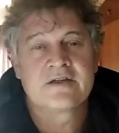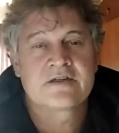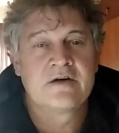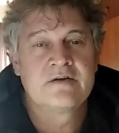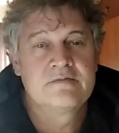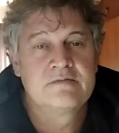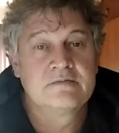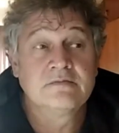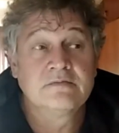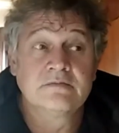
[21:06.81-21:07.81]
So
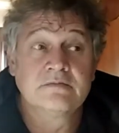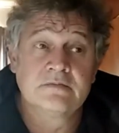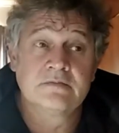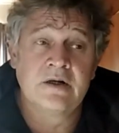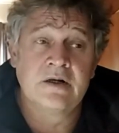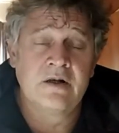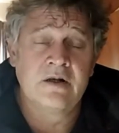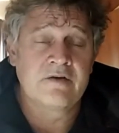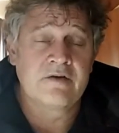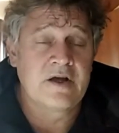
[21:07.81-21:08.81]
a
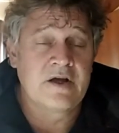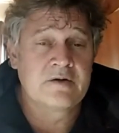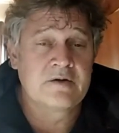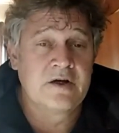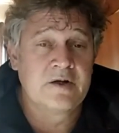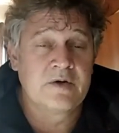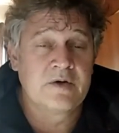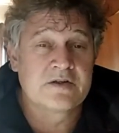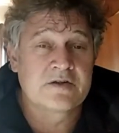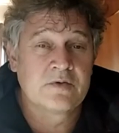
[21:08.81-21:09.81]
lot of land
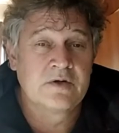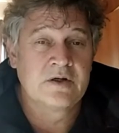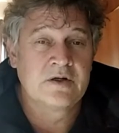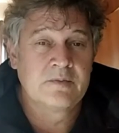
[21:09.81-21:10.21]
landmines were